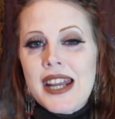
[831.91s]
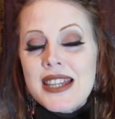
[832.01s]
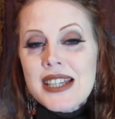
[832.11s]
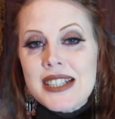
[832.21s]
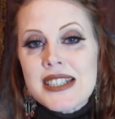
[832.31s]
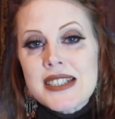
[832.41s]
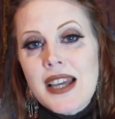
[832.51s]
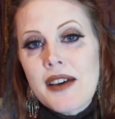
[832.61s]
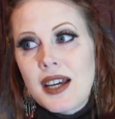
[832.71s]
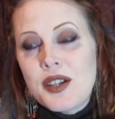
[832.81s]
I think it does
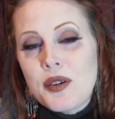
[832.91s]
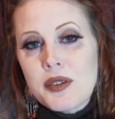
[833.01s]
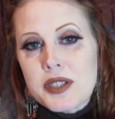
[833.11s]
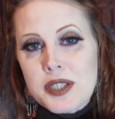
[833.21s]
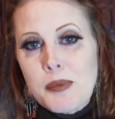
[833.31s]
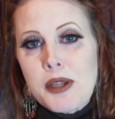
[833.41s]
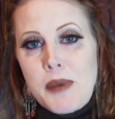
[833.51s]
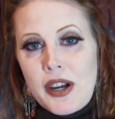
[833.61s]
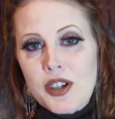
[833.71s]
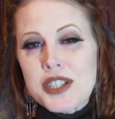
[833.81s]
have a noticeably
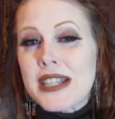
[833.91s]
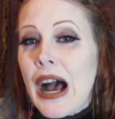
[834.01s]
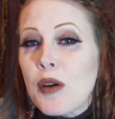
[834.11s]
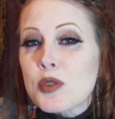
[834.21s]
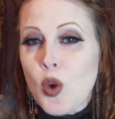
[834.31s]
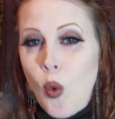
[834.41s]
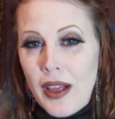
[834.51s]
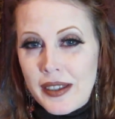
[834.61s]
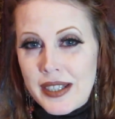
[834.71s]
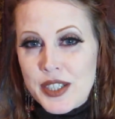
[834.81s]
better sound
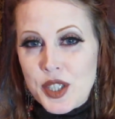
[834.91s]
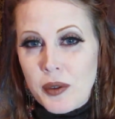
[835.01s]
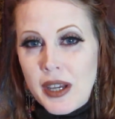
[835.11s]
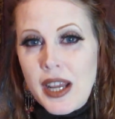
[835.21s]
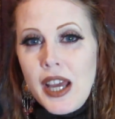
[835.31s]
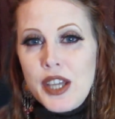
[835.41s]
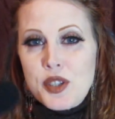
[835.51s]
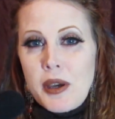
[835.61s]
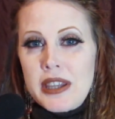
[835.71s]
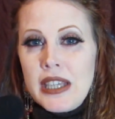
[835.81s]
quality to it.
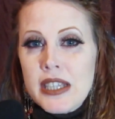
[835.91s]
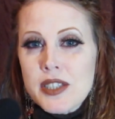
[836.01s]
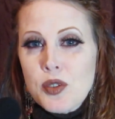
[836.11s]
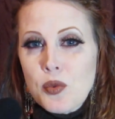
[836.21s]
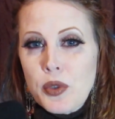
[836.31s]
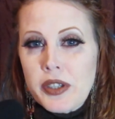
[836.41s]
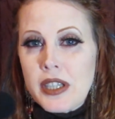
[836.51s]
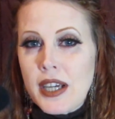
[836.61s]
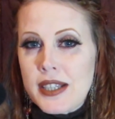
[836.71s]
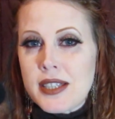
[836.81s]
So I think it's really
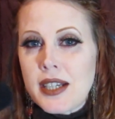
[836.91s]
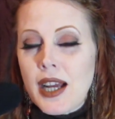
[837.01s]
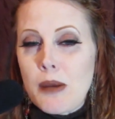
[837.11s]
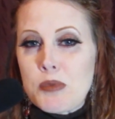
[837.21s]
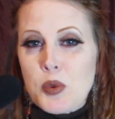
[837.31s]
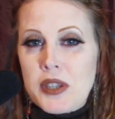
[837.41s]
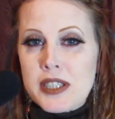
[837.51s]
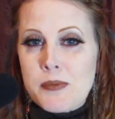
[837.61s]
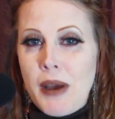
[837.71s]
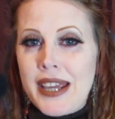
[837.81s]
nice that it comes with
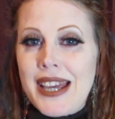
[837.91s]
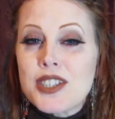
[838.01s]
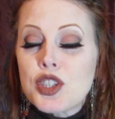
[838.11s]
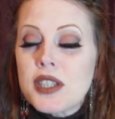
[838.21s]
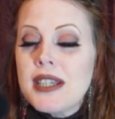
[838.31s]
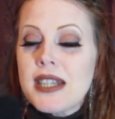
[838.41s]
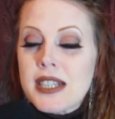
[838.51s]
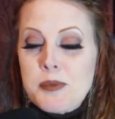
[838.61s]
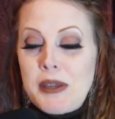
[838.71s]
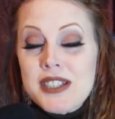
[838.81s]
this mic. As
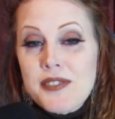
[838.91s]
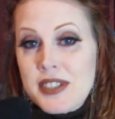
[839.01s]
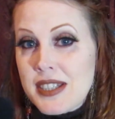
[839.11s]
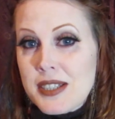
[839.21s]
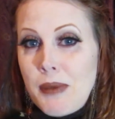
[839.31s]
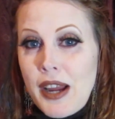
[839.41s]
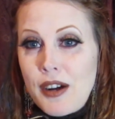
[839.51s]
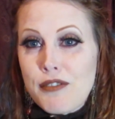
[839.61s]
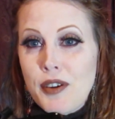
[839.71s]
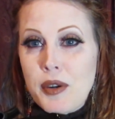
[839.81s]
inexpensive as this
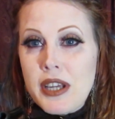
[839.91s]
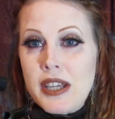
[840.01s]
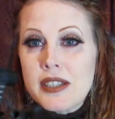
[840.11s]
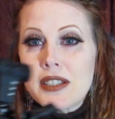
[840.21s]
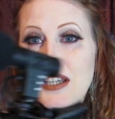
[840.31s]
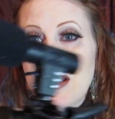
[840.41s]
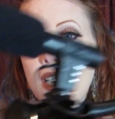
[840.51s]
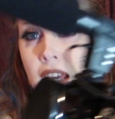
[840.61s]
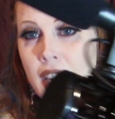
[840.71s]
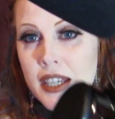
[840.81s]
microphone is,
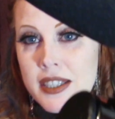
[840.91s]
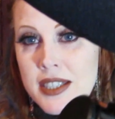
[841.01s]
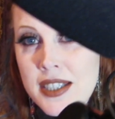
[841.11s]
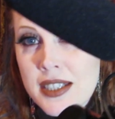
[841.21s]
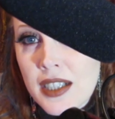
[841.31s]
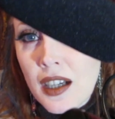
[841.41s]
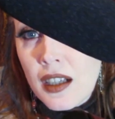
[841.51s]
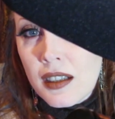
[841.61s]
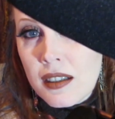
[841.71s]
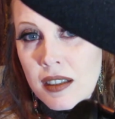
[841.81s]
it's
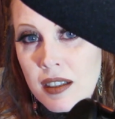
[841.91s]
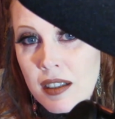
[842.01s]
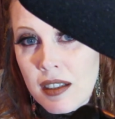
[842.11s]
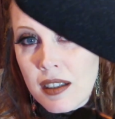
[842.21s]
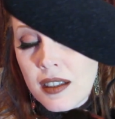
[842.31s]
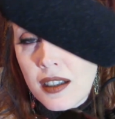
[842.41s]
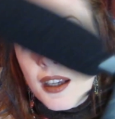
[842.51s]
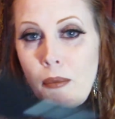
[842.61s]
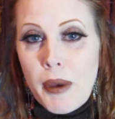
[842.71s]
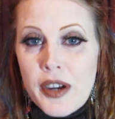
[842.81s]
still
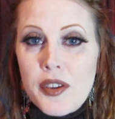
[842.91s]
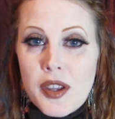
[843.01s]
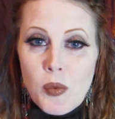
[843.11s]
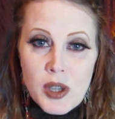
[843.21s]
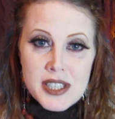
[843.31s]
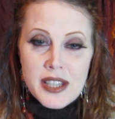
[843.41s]
better than what's